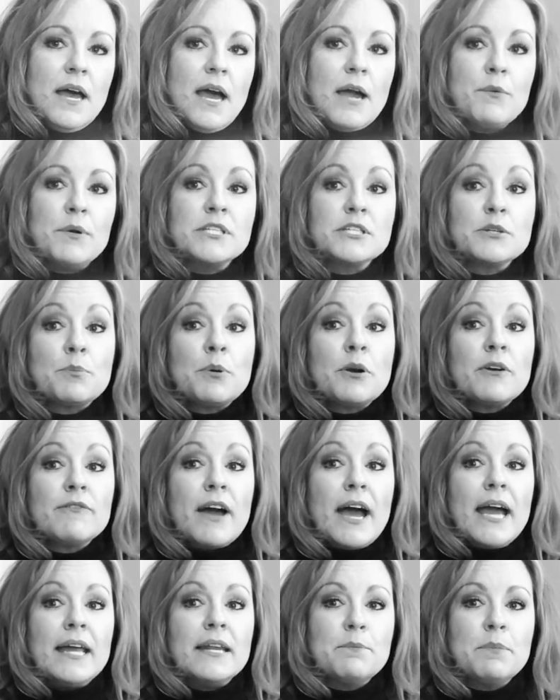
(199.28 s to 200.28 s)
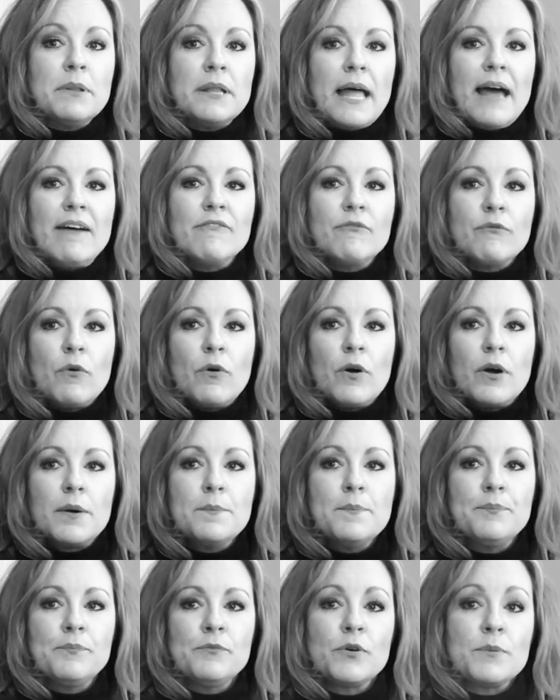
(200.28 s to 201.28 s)
I want to provide a
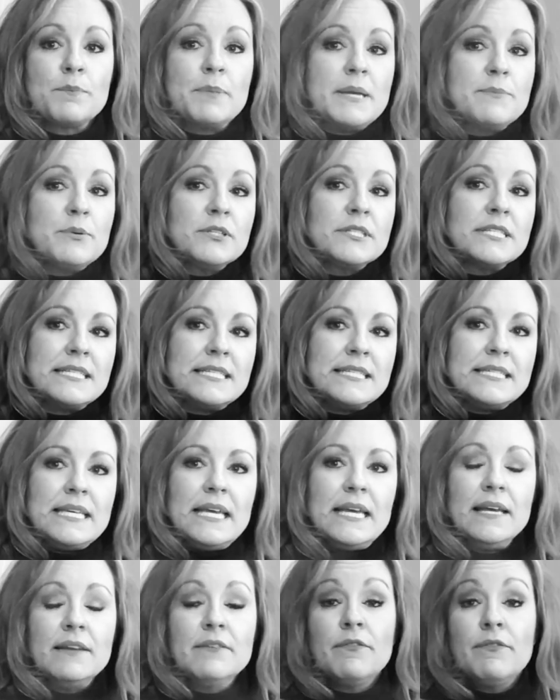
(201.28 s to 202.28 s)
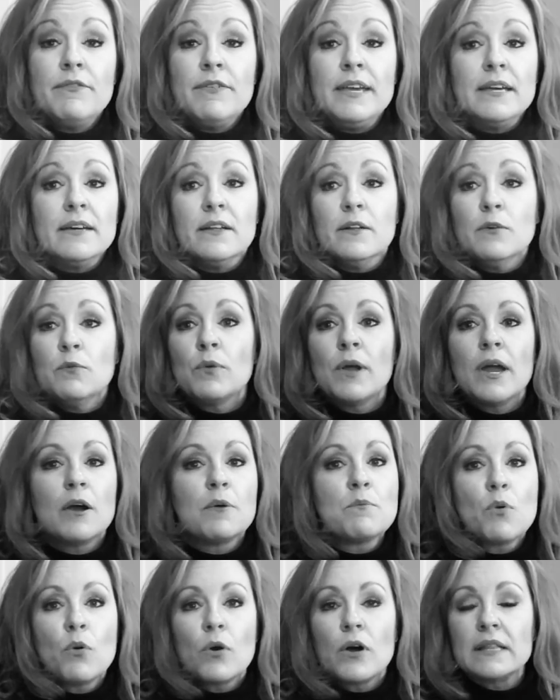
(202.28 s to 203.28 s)
platform for people to see and feel we are
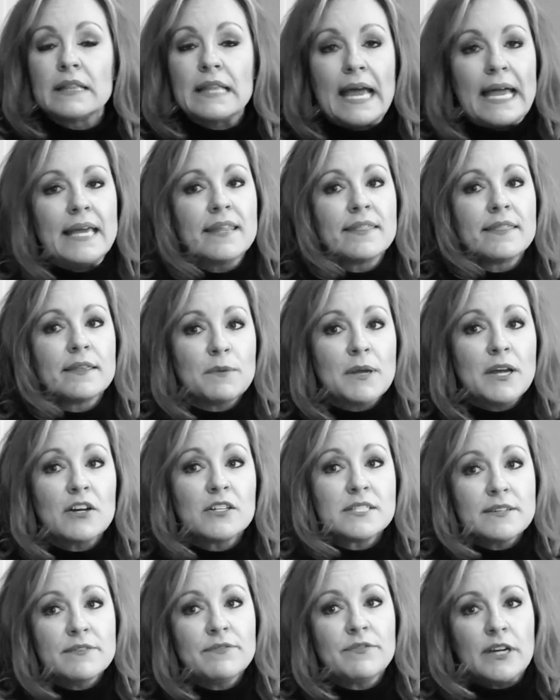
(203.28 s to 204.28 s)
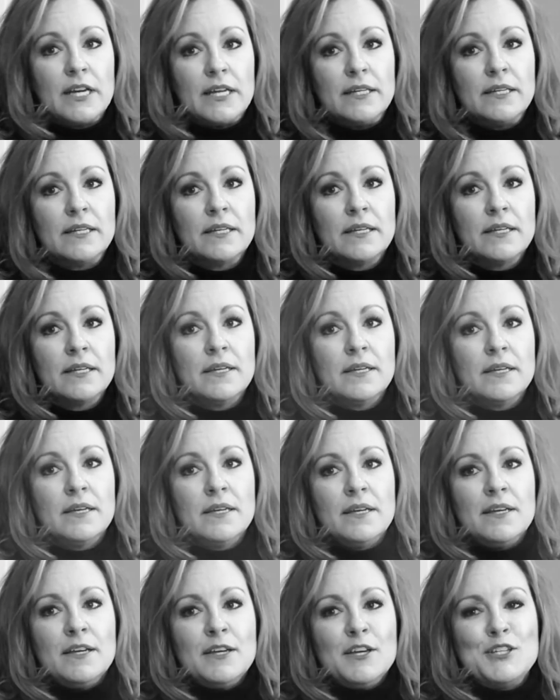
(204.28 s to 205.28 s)
more alike than we are different.
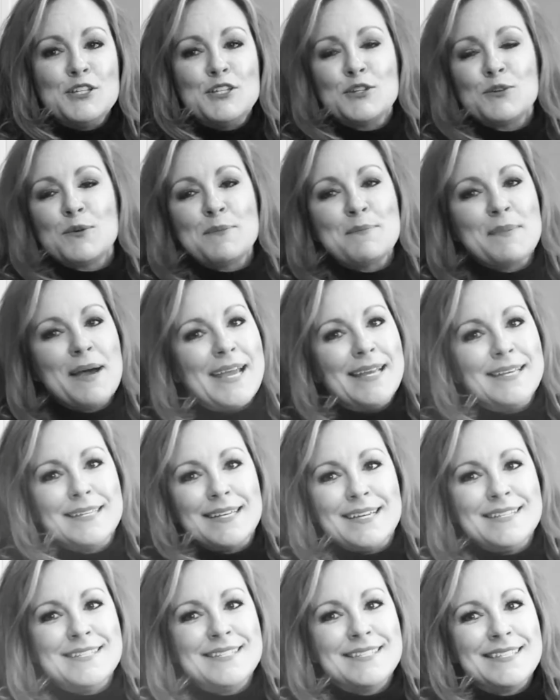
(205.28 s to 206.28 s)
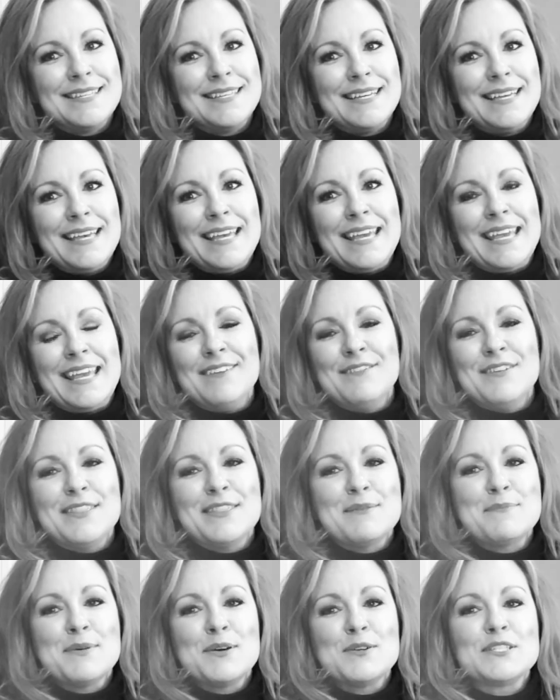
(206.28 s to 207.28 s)
To remind us, even
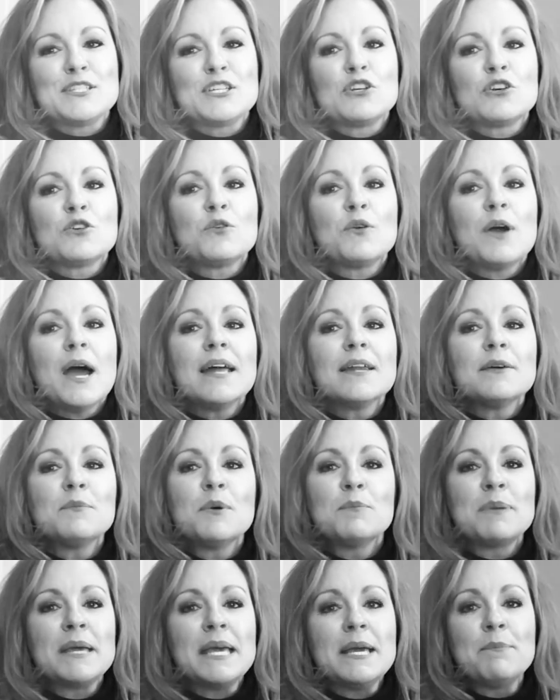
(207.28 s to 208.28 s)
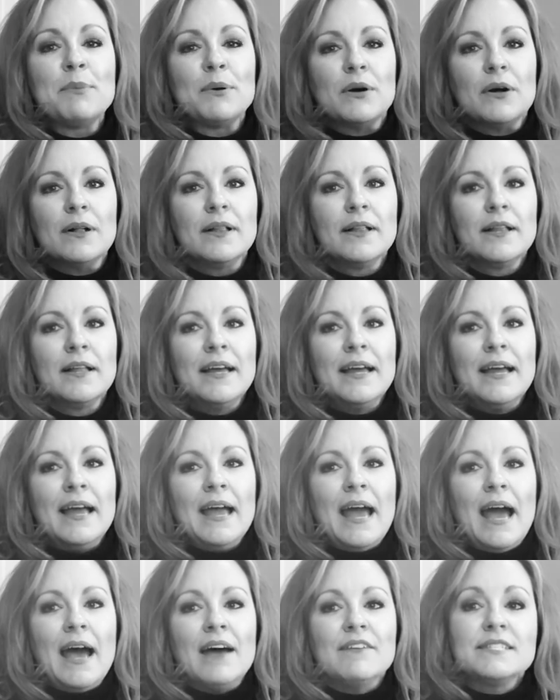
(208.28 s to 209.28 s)
the most incredible people
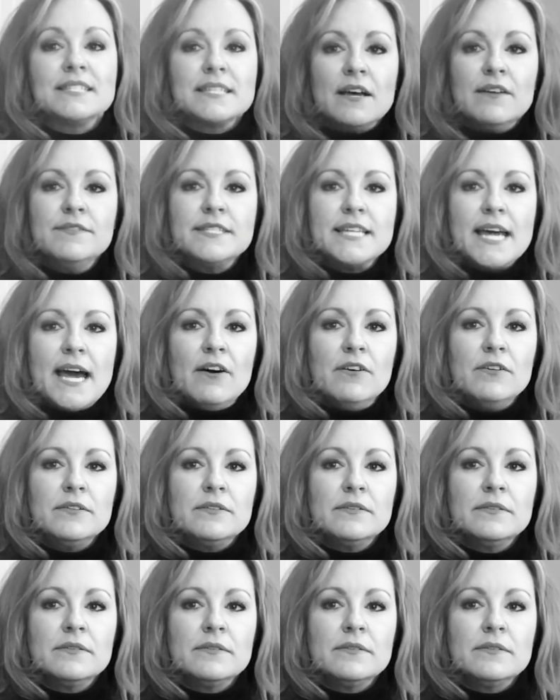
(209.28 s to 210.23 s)
have self-doubt,